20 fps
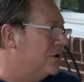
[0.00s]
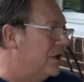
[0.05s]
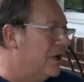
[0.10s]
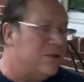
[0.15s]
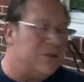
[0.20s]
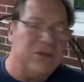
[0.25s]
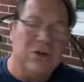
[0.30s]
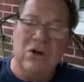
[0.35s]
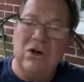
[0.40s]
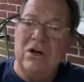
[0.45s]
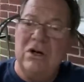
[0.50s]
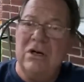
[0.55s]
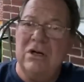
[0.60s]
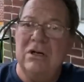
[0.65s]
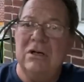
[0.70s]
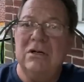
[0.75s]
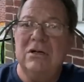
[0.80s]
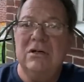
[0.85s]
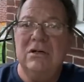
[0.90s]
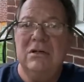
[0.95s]
Yes, you are.
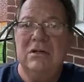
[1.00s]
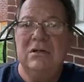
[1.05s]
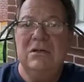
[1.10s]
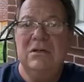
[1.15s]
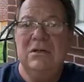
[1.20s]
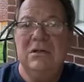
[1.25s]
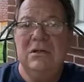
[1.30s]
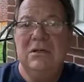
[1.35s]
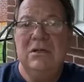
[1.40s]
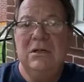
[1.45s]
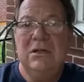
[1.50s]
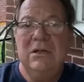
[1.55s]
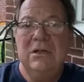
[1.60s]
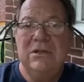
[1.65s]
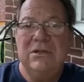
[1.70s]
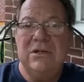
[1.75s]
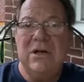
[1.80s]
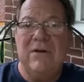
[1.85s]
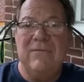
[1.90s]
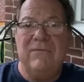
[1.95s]

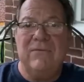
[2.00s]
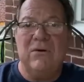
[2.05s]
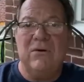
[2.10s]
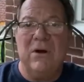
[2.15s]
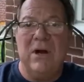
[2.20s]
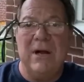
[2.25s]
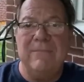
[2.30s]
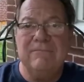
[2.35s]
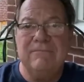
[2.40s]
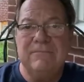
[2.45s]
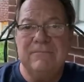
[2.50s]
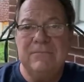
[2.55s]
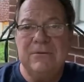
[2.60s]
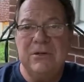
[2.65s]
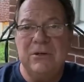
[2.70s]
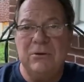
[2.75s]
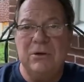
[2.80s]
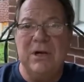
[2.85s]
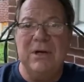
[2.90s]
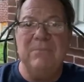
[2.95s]
Tough crap.
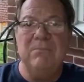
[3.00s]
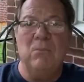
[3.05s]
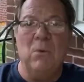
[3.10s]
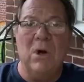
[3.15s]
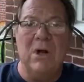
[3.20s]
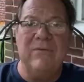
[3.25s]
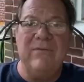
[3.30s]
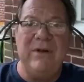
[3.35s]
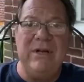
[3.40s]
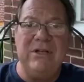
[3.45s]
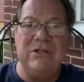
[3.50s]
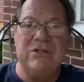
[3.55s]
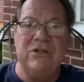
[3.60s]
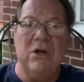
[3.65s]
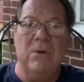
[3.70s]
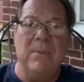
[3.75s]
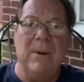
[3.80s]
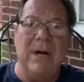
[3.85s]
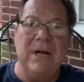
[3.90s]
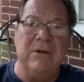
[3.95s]
You're getting one of each.
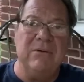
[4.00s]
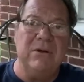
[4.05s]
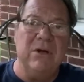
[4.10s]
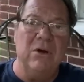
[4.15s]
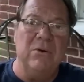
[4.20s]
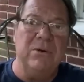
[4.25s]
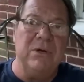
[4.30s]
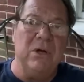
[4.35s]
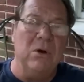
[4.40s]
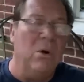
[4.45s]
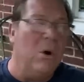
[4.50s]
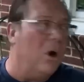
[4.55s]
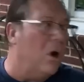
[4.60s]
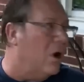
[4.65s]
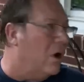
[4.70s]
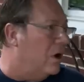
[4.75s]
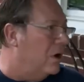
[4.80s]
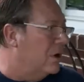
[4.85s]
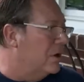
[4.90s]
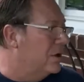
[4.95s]
Nobody will know who you
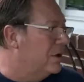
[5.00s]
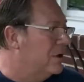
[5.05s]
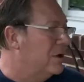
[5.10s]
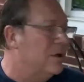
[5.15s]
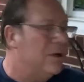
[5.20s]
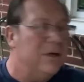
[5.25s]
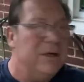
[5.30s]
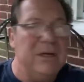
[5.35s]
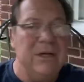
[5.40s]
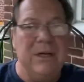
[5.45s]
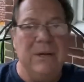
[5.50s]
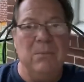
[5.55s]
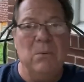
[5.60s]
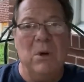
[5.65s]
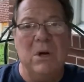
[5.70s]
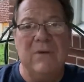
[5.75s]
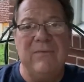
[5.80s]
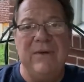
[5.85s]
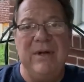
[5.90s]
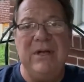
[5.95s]
are. You need one
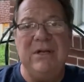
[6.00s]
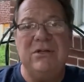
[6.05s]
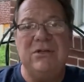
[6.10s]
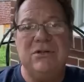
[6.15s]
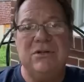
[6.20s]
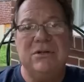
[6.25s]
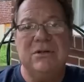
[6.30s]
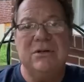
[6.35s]
of each.